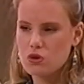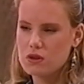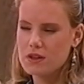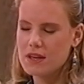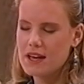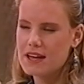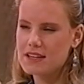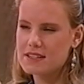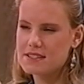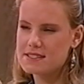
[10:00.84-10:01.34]

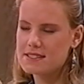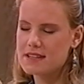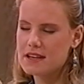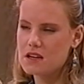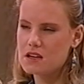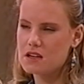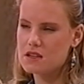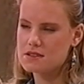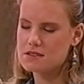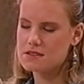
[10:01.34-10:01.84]
Yeah, it
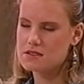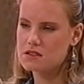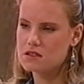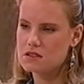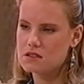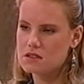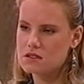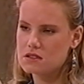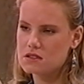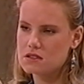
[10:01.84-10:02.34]
does.
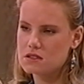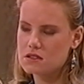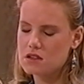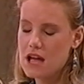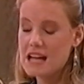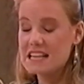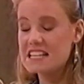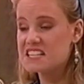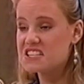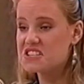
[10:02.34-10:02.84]

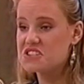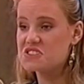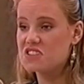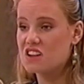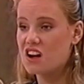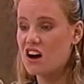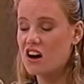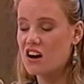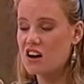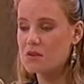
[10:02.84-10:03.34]
I need to use the
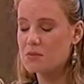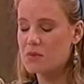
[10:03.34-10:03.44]
car